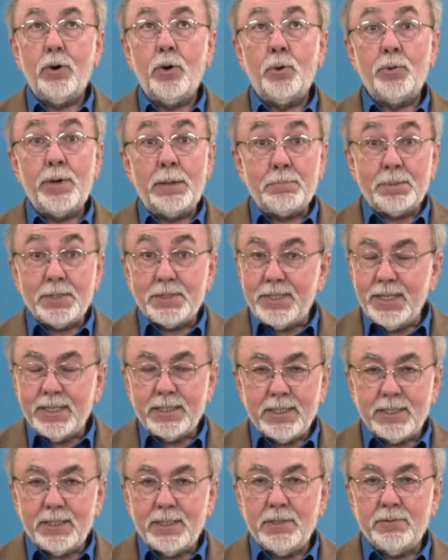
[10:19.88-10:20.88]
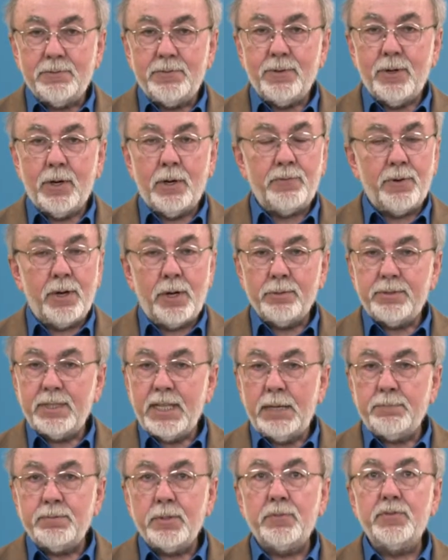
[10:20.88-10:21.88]
or representative of all
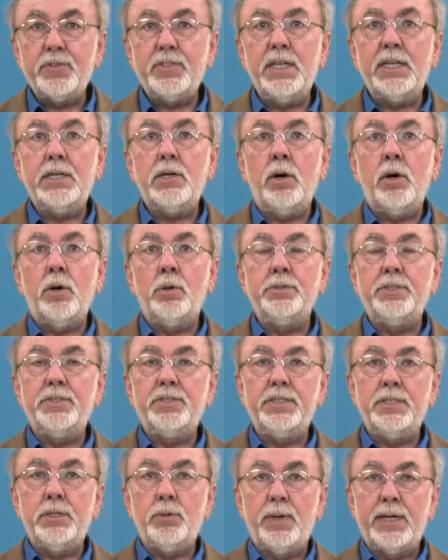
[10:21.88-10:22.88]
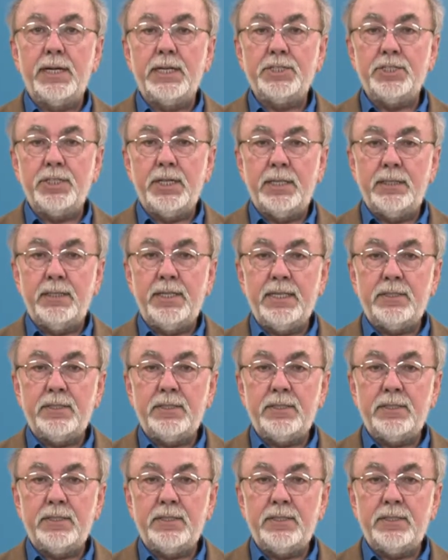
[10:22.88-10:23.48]
types of stakeholders in the watershed.